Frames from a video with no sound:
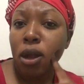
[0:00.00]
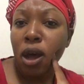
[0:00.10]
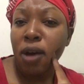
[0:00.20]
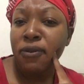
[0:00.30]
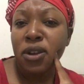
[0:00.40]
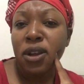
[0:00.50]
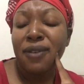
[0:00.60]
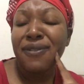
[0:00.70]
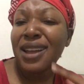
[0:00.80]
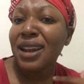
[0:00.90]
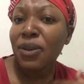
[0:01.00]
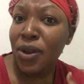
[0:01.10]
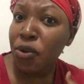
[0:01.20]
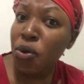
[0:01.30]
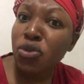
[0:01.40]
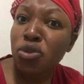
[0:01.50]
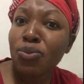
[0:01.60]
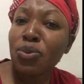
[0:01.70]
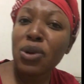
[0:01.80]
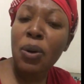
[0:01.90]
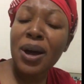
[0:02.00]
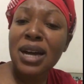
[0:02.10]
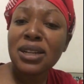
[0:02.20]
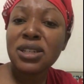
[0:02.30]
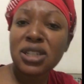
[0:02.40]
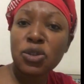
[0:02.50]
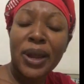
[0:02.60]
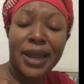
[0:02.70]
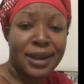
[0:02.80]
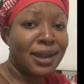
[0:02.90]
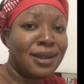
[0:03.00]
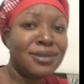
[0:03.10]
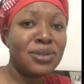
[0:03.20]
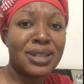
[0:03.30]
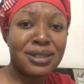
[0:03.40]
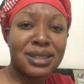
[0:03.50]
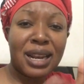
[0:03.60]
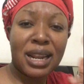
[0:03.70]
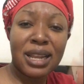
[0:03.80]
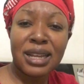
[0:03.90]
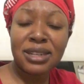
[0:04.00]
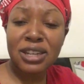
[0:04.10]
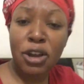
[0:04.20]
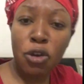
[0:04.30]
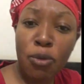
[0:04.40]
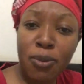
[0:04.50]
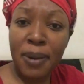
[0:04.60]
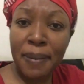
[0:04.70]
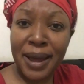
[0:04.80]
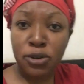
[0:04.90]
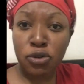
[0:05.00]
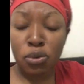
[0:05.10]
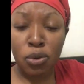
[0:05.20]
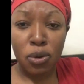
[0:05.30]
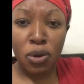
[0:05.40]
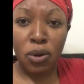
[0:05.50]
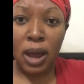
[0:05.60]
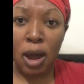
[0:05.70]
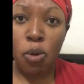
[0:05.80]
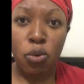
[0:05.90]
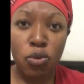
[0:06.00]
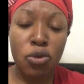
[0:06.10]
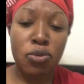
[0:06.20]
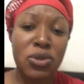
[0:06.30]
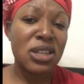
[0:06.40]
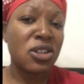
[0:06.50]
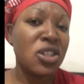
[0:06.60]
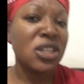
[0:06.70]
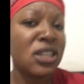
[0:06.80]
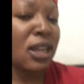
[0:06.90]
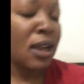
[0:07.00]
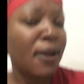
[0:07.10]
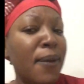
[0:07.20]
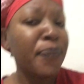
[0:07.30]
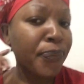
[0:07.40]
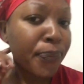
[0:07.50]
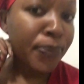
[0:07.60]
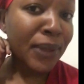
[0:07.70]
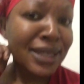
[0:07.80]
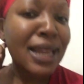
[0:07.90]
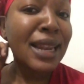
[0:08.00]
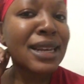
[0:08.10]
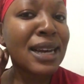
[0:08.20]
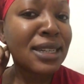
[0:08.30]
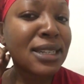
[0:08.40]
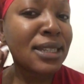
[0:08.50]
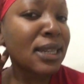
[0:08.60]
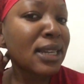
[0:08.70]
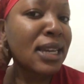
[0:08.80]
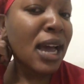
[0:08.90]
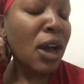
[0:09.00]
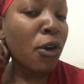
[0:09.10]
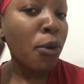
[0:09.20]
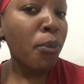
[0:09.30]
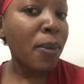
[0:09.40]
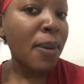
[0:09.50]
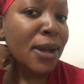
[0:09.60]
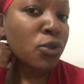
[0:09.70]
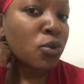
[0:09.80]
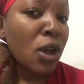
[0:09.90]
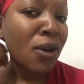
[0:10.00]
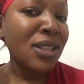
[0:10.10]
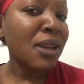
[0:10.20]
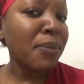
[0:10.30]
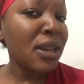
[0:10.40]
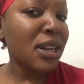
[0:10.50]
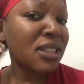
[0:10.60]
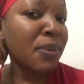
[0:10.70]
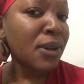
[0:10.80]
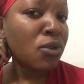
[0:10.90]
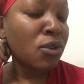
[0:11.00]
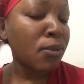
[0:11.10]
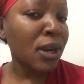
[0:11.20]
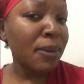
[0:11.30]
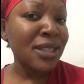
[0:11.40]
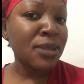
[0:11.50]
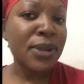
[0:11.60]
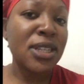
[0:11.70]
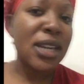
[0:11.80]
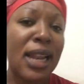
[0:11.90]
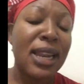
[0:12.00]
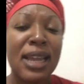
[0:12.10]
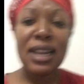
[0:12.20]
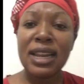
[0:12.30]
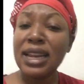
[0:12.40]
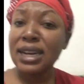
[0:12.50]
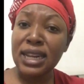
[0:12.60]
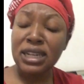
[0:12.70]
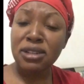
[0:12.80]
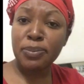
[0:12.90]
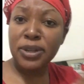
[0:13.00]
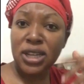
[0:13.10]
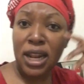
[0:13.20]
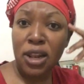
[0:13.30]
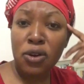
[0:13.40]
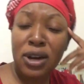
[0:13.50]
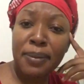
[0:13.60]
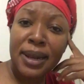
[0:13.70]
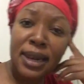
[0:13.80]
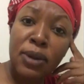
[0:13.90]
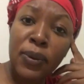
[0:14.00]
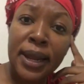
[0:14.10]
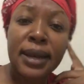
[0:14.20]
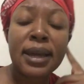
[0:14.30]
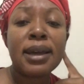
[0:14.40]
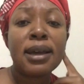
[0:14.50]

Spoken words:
Africa vele we are going to build our country wena tso sala le country ya yo boma batho how re botsa di chile sana le country nyane ya yo boma batho it's Americans bana no re bona ba special le rena re special le re lebelle wena